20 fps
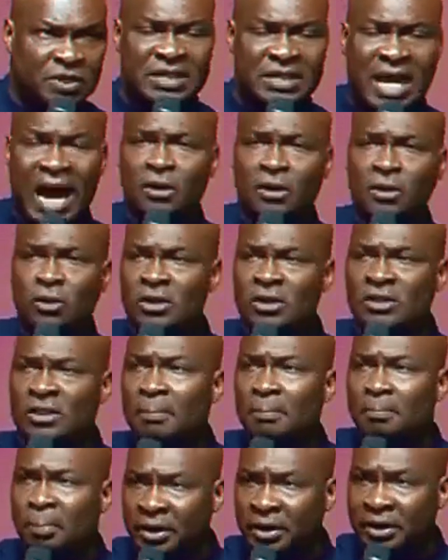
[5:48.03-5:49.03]
across
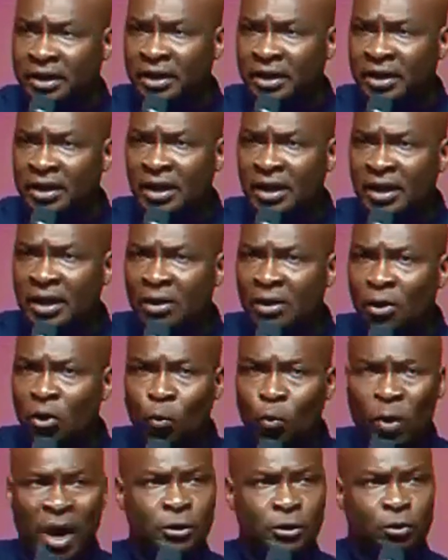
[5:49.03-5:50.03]
the body.
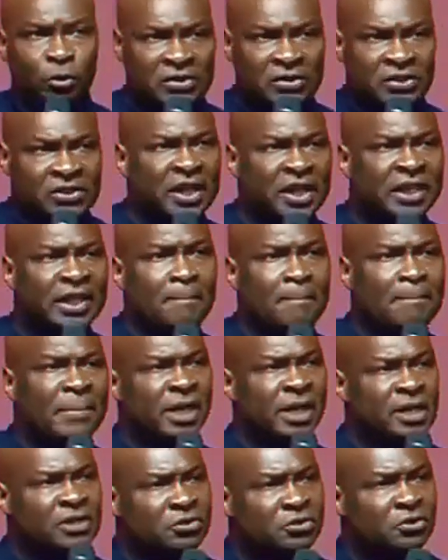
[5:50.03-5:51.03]
When you see the
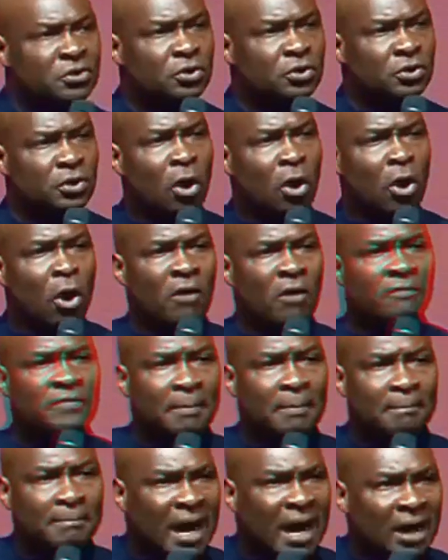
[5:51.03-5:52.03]
ministry of
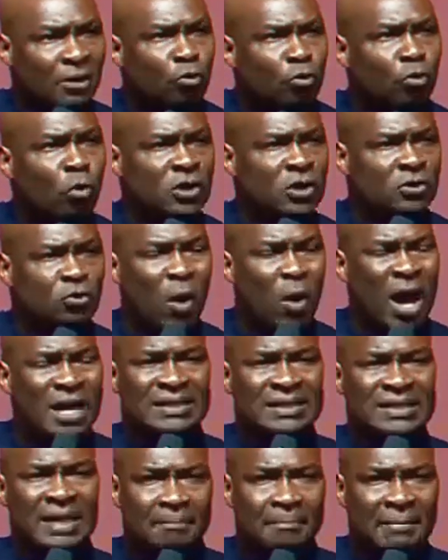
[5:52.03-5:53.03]
the man who was
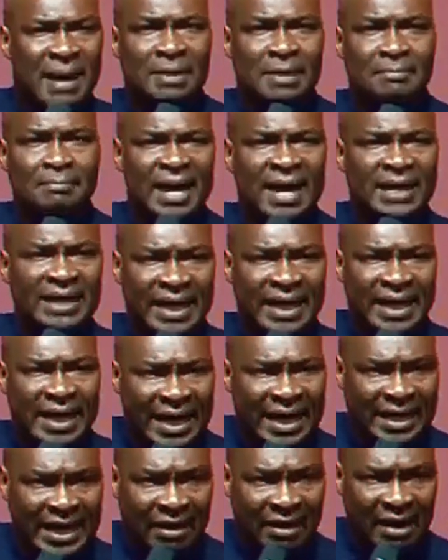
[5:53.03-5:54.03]
once a madman in
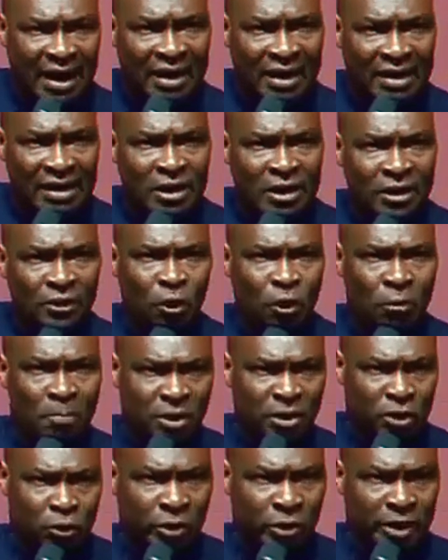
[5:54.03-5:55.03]
Gadara, don't
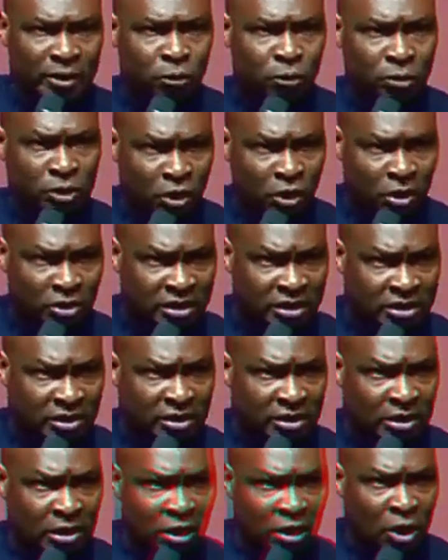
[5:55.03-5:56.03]
be quick to judge
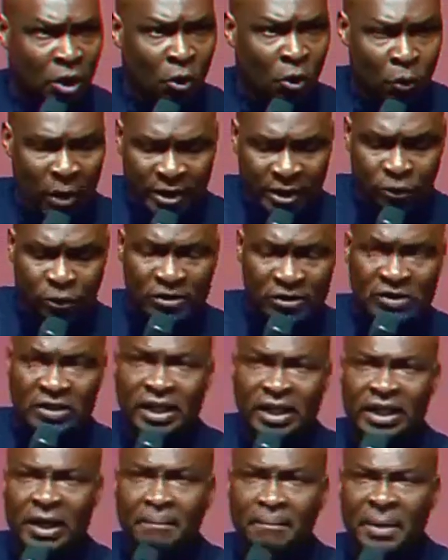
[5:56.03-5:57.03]
it. When you
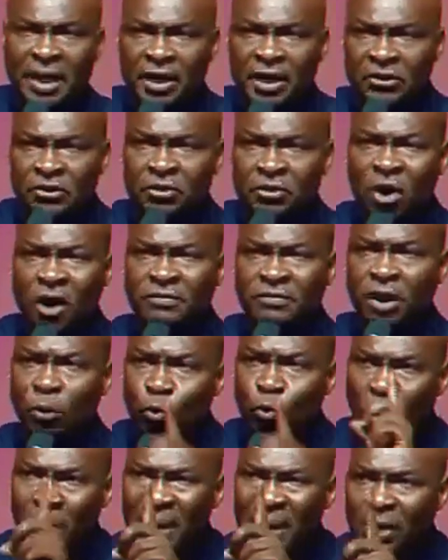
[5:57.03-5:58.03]
see the ministry of the
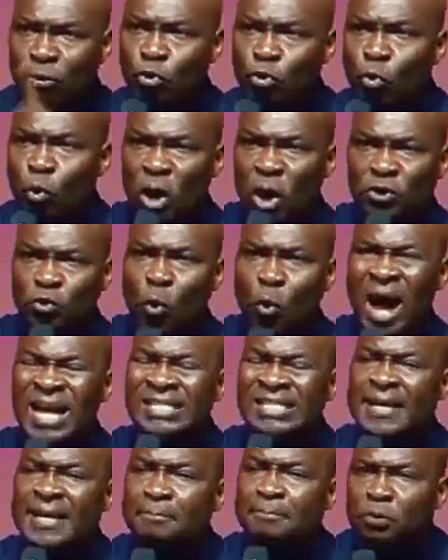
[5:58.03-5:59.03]
woman who was
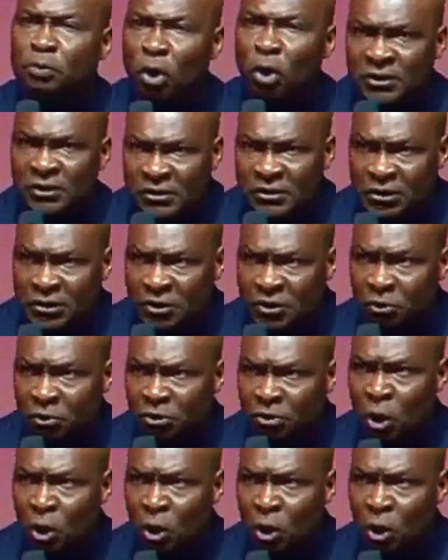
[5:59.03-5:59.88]
once a prostitute,